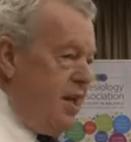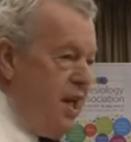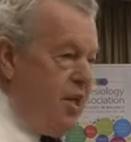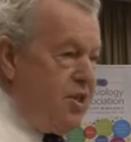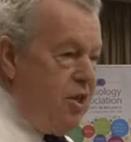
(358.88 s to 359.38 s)

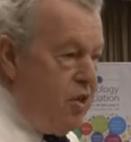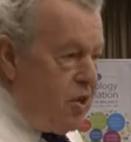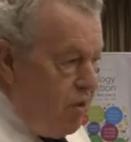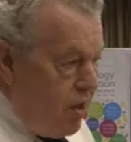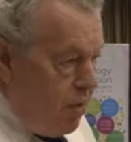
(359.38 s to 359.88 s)
and so you
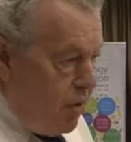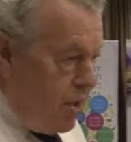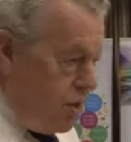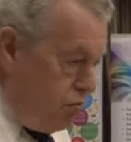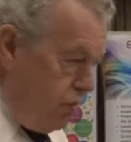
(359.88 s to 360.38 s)
don't know whether
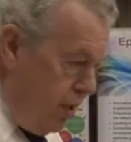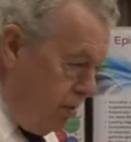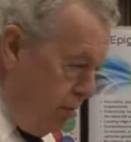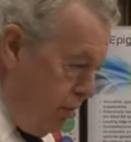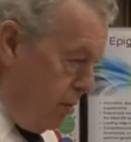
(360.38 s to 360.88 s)
it's
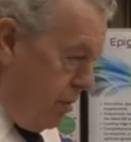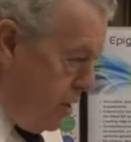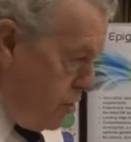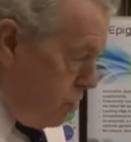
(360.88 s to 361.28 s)
real or whether it's a